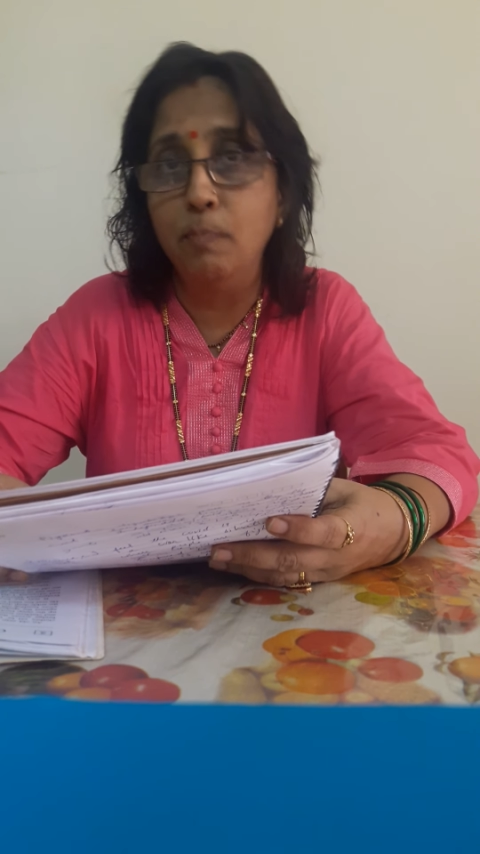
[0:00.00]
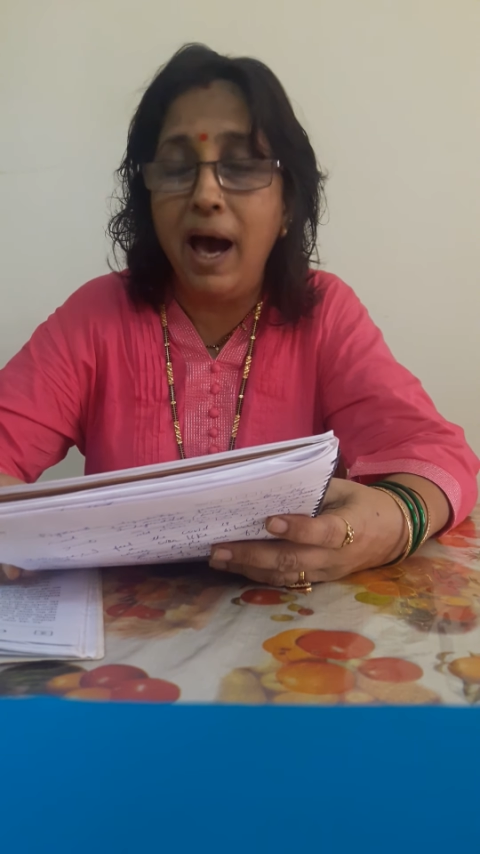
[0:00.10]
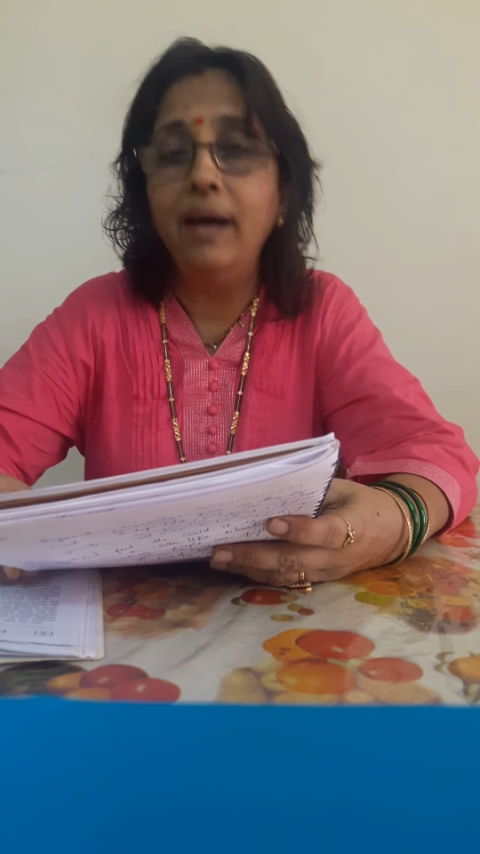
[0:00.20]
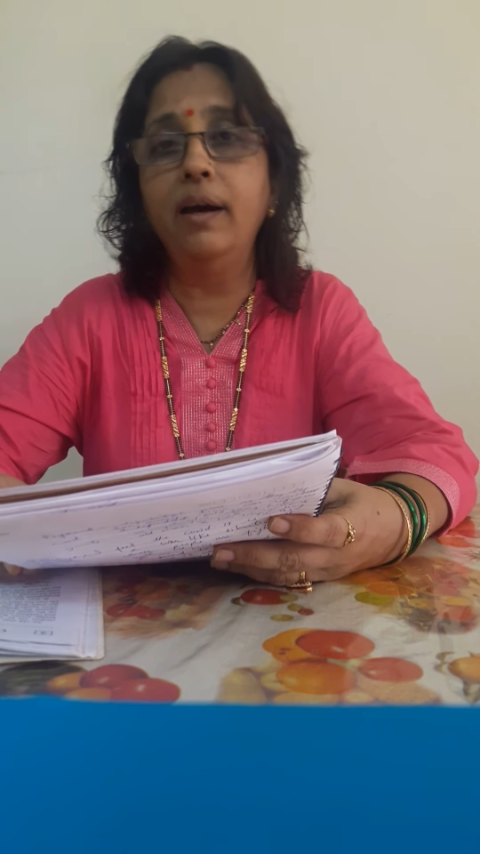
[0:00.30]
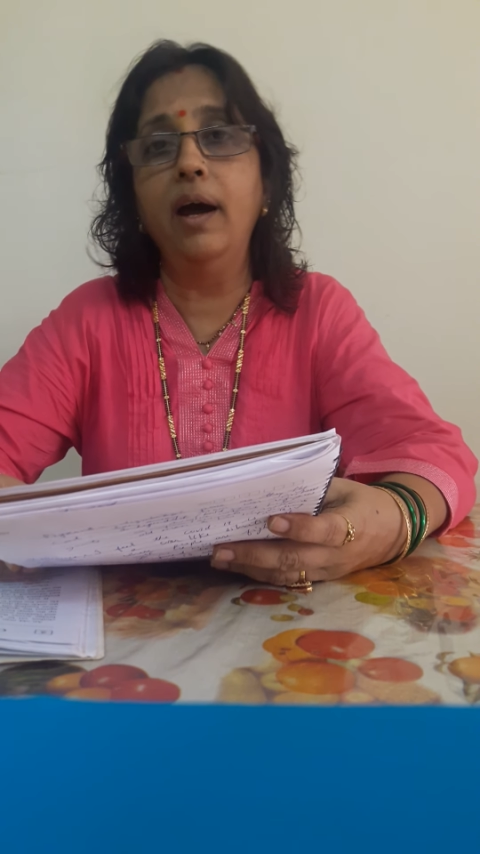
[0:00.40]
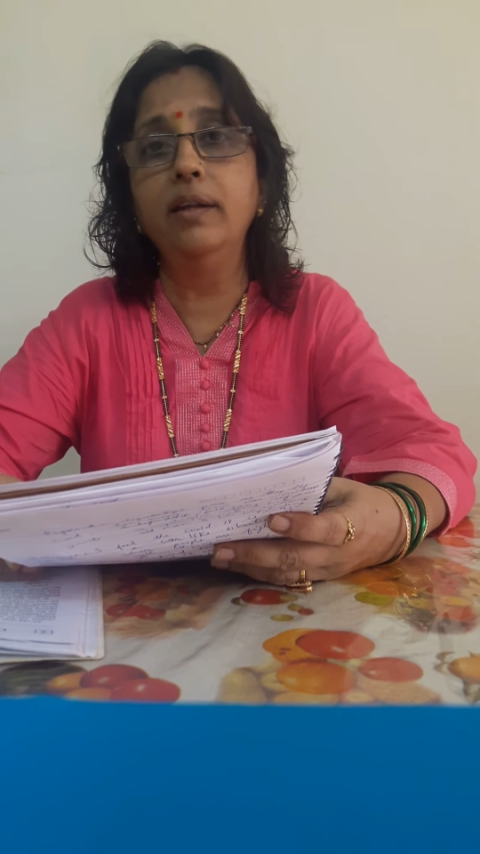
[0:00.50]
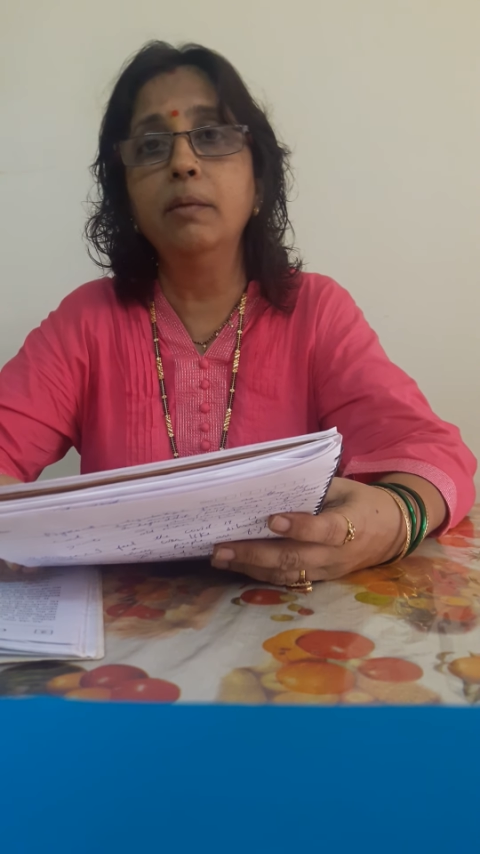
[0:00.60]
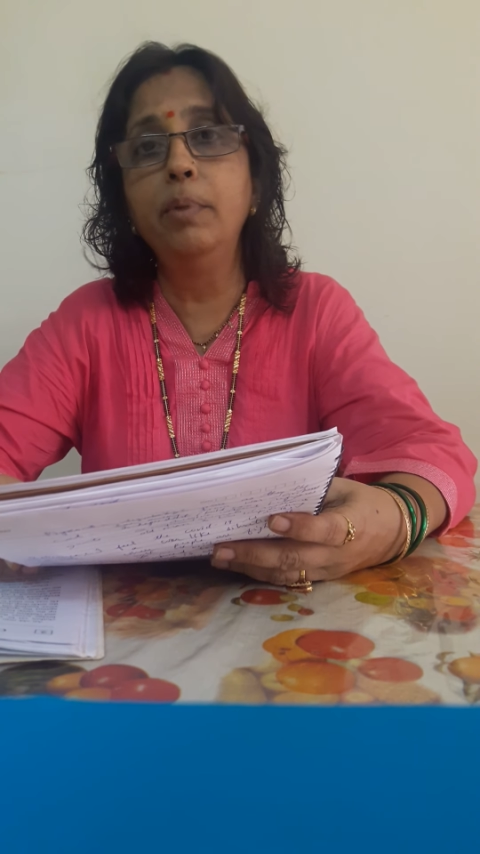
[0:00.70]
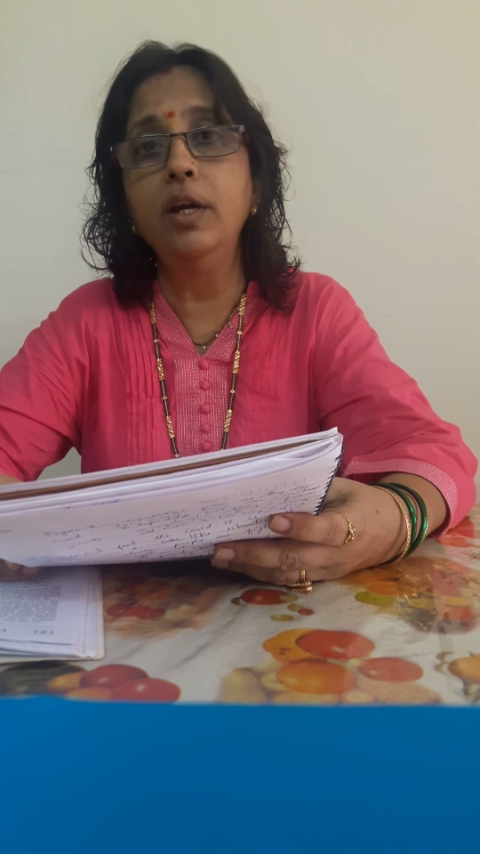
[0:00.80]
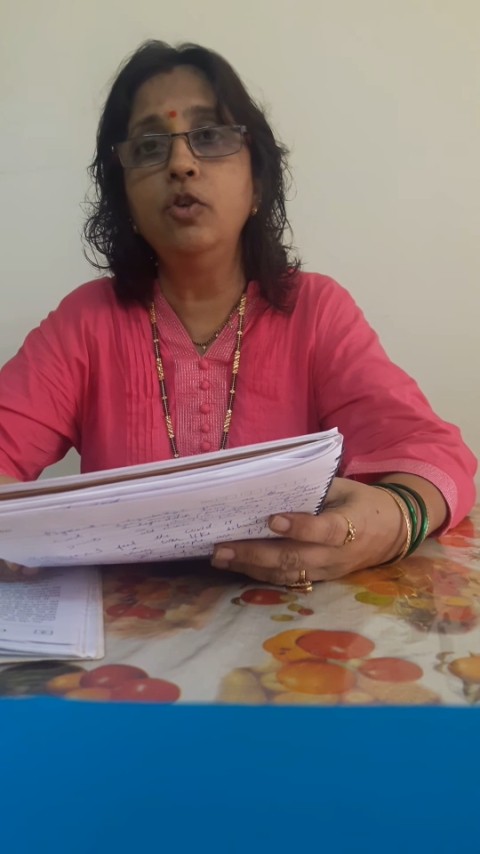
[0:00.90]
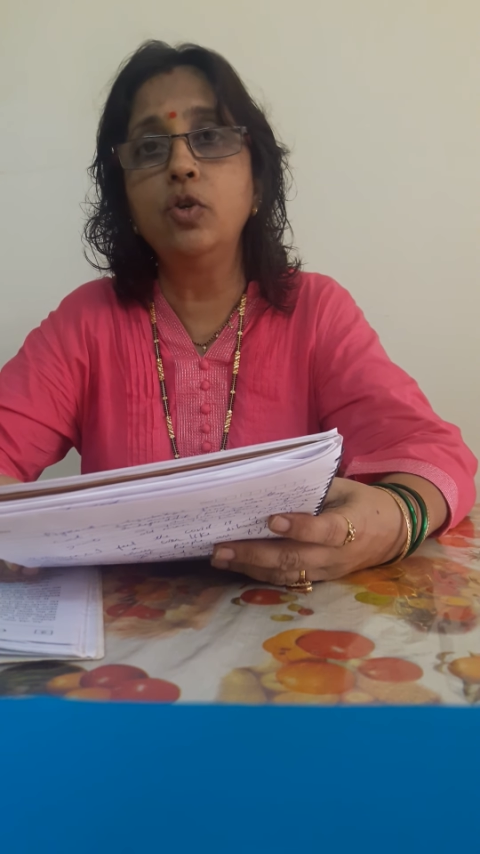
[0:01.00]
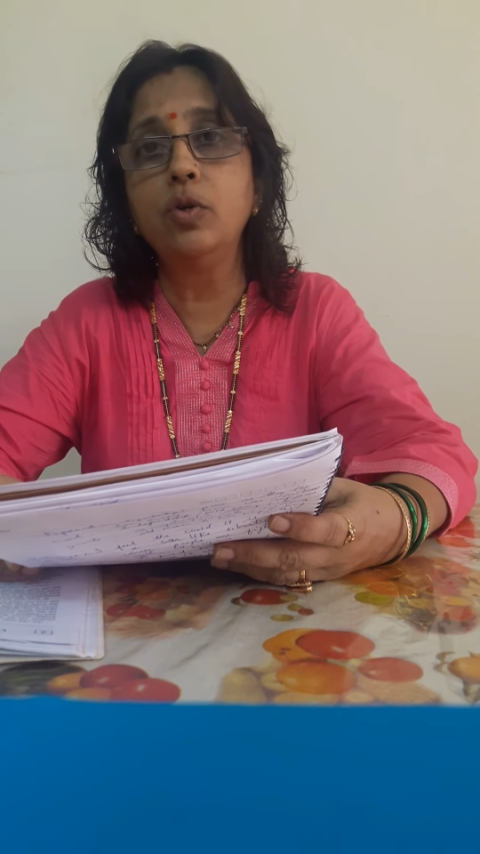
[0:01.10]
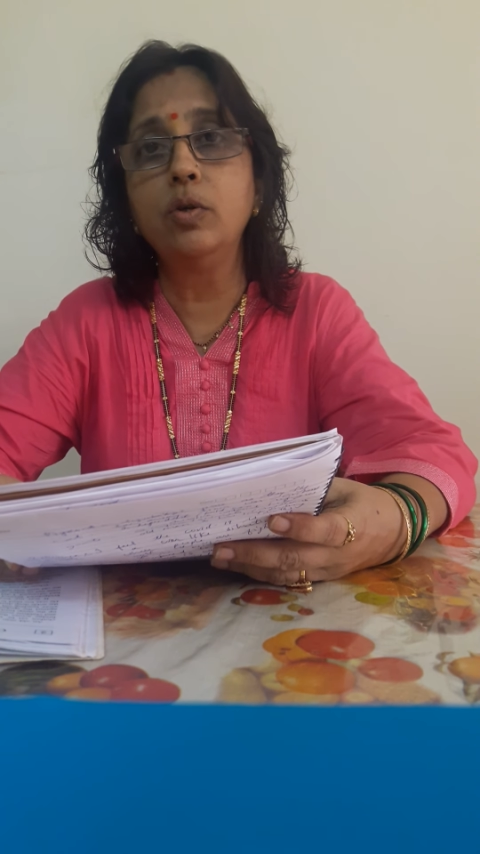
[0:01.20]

back at the bridge,